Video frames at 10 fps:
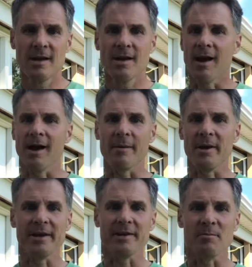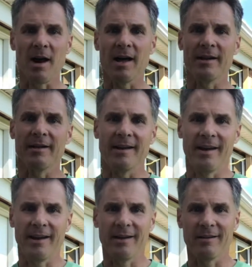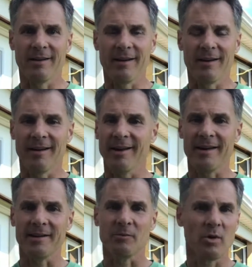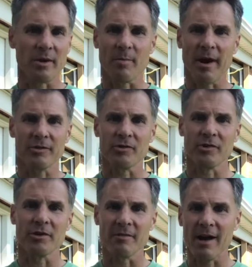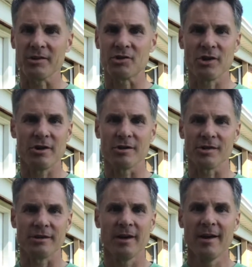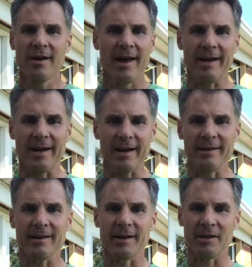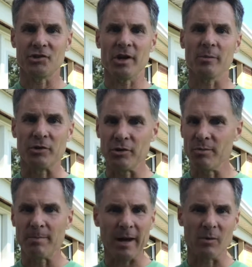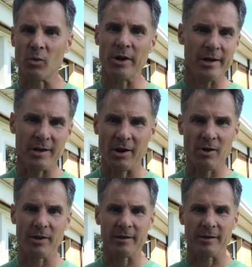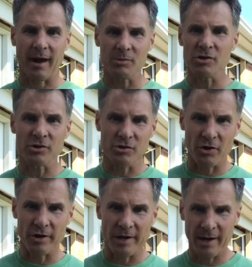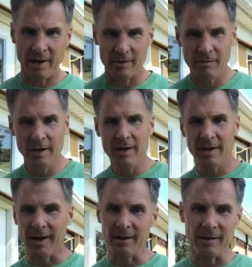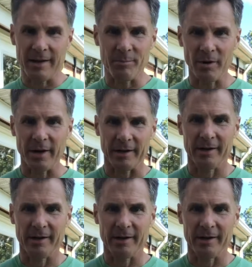Hi, I'm Andy Monnin, and hey, one of the pastors here at the Valley Church. And hey, I shared with you about a week ago that I was going to show you how to lay brick.